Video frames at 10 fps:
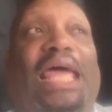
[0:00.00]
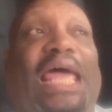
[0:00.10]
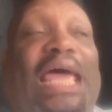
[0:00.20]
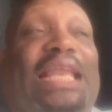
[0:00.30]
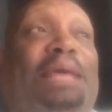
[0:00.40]

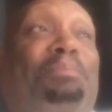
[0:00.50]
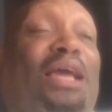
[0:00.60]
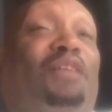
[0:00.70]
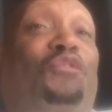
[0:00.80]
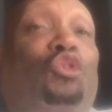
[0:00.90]
and they
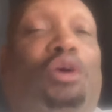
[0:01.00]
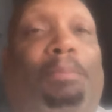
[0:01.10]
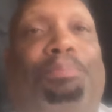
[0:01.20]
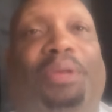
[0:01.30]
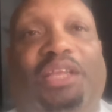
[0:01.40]
make a few
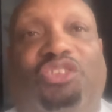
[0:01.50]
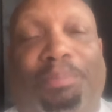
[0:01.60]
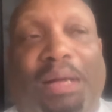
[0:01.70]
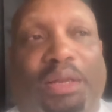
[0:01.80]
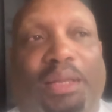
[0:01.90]
complaints
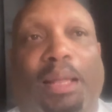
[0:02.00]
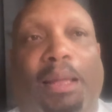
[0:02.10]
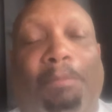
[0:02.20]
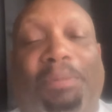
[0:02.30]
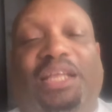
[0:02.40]
about it,
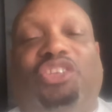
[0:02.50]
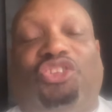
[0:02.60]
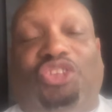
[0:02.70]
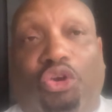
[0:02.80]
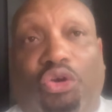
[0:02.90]
but they
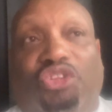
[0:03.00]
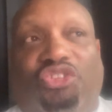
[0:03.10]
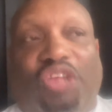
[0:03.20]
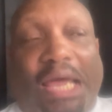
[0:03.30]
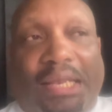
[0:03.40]
sit on the
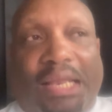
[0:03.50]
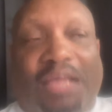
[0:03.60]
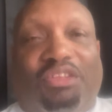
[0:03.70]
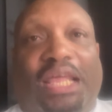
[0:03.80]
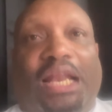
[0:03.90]

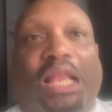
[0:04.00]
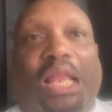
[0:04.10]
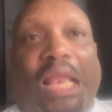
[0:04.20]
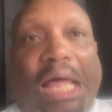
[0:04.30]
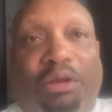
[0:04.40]
sidelines and
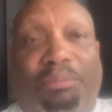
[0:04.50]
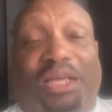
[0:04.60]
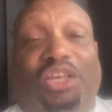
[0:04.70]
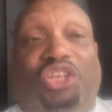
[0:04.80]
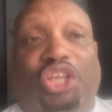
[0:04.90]
allow them to
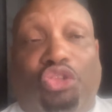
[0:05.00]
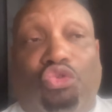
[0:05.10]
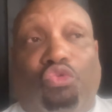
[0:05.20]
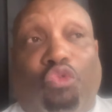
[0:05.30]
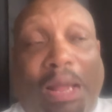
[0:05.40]

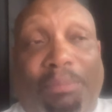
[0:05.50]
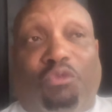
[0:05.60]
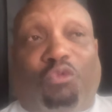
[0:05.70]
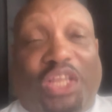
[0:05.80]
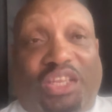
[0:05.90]
continue
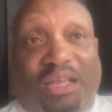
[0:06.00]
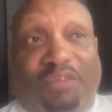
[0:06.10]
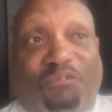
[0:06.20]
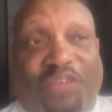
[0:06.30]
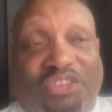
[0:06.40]
robbing retail
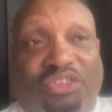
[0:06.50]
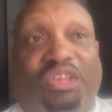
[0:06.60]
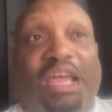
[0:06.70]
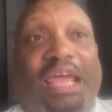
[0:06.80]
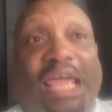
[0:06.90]
investors
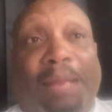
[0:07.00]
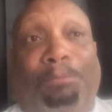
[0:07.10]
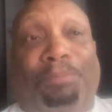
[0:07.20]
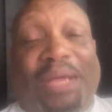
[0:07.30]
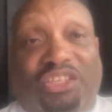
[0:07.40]
and
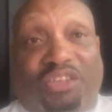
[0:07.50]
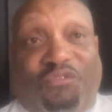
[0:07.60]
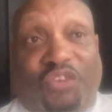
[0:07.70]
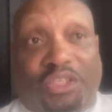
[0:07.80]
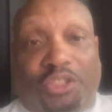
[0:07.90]
pension
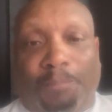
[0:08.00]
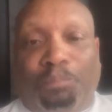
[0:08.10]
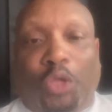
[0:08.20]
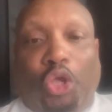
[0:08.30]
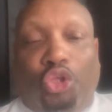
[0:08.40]
funds
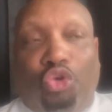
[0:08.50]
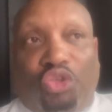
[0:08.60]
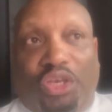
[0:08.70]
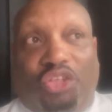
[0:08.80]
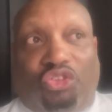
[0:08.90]

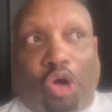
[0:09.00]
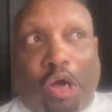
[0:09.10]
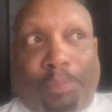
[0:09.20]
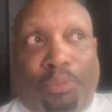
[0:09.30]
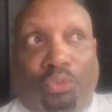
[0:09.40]
using these
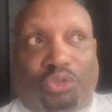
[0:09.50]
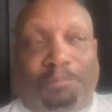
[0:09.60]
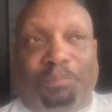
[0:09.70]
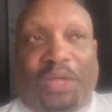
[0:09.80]
dog pools.